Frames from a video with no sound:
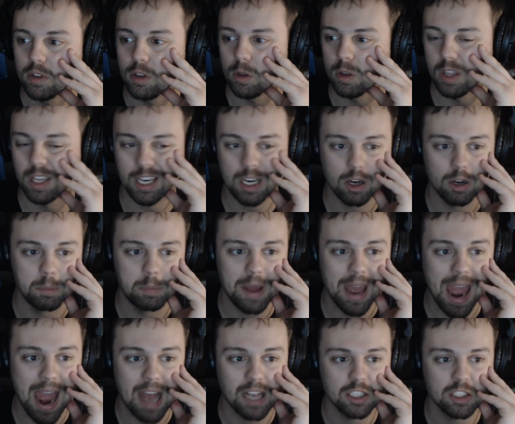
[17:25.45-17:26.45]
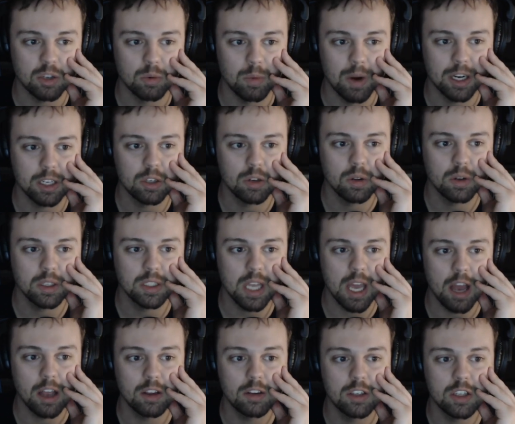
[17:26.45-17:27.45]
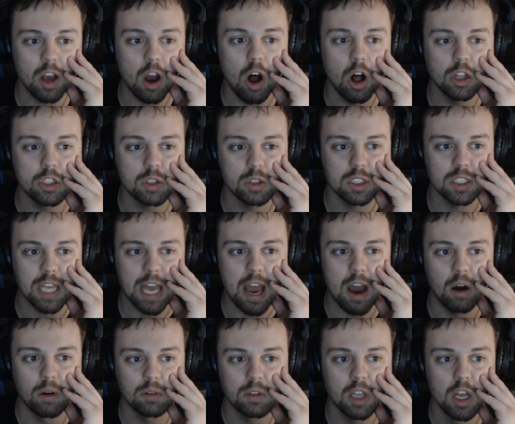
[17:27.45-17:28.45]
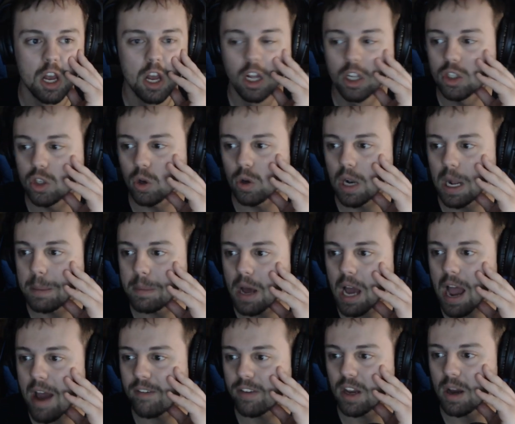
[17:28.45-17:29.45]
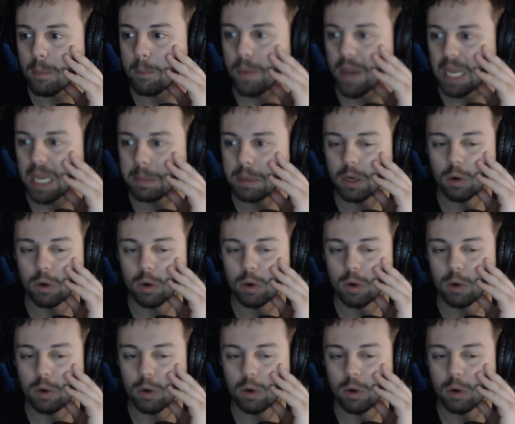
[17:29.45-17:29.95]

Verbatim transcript: Do you think I'd pass the rectal exam? It's ultrasound, dude. I'm not having a baby.